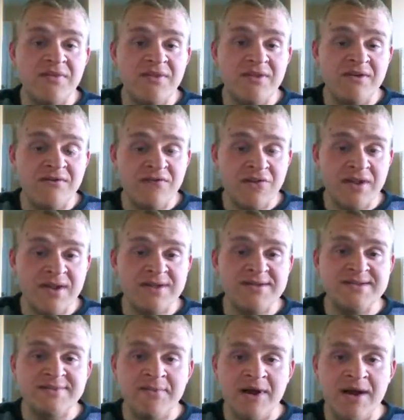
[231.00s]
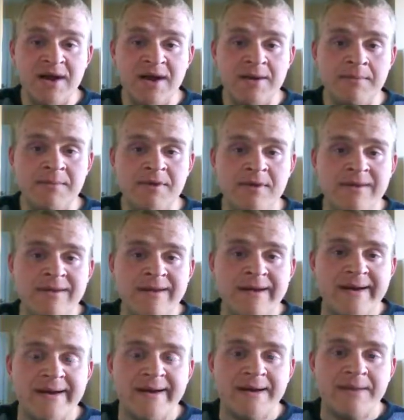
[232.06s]
the friend's mom,
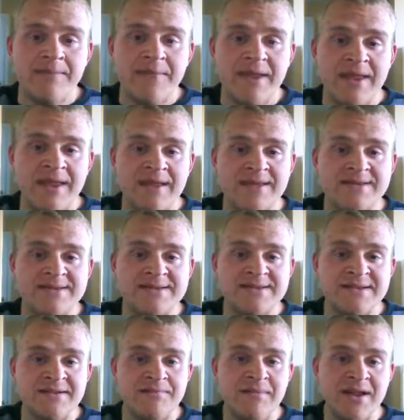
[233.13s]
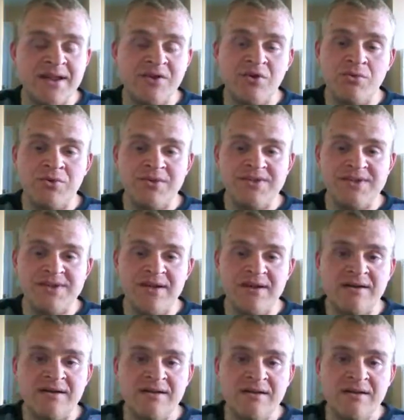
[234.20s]
and some medical
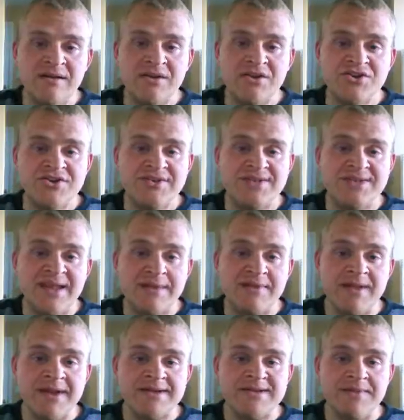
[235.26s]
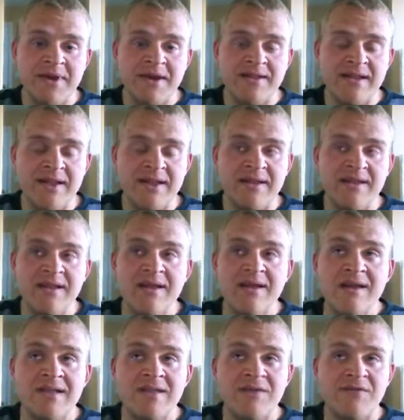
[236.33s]
personnel, just stabilizing my neck.
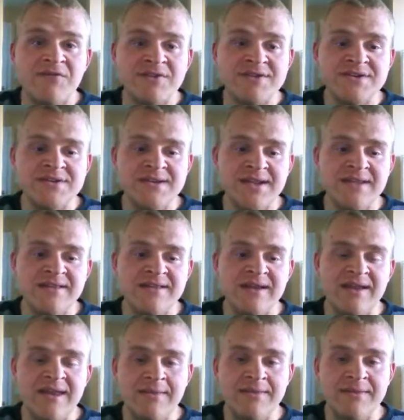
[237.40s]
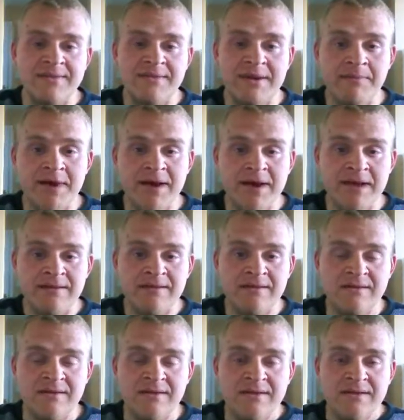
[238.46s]
And the first thing that came to my mind
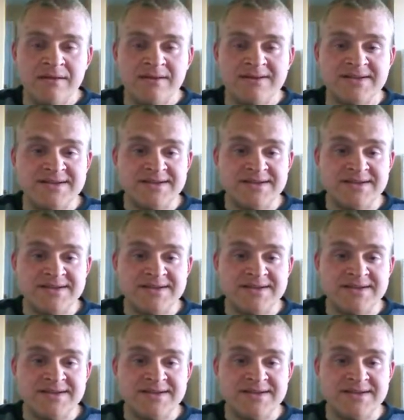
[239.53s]
to